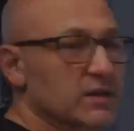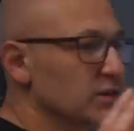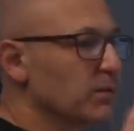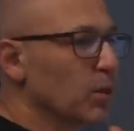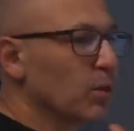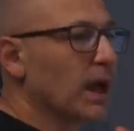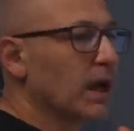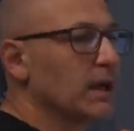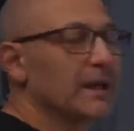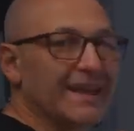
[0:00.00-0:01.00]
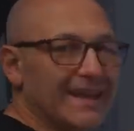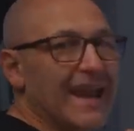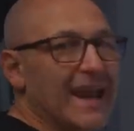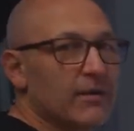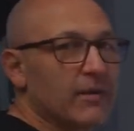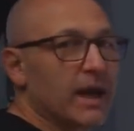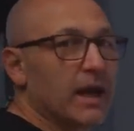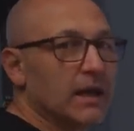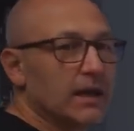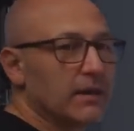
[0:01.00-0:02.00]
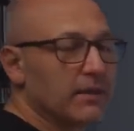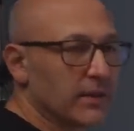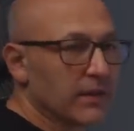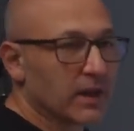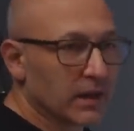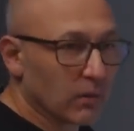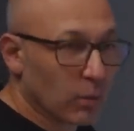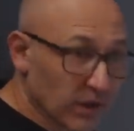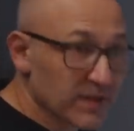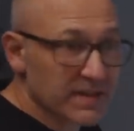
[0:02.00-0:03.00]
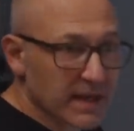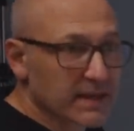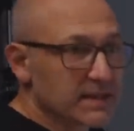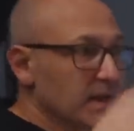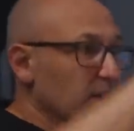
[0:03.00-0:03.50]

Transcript: smaller in area than the 160